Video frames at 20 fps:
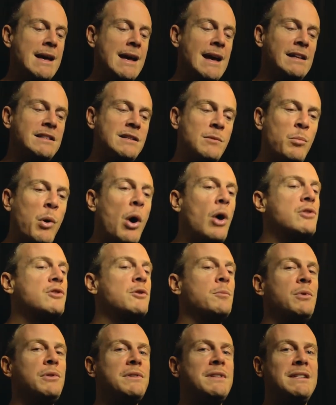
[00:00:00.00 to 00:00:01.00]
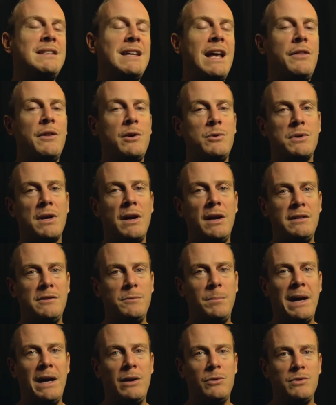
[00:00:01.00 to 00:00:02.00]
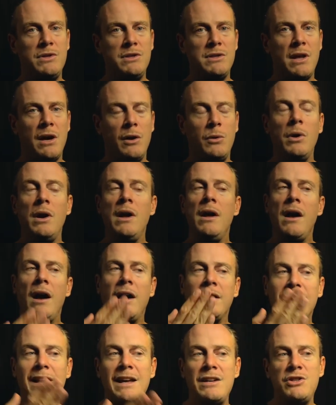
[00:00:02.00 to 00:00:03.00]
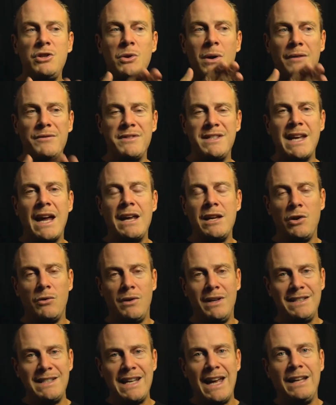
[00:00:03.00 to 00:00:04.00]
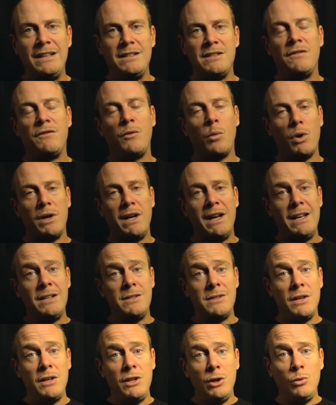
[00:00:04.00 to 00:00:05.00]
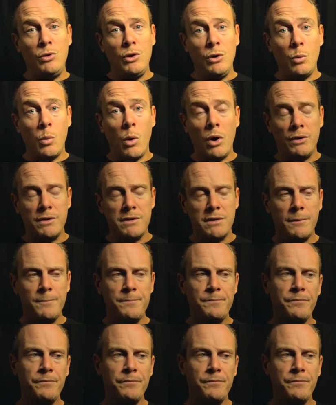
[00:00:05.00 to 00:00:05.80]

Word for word: It's impossible to set those kinds of boundaries though, unless you have set your intent for what it is that you do want.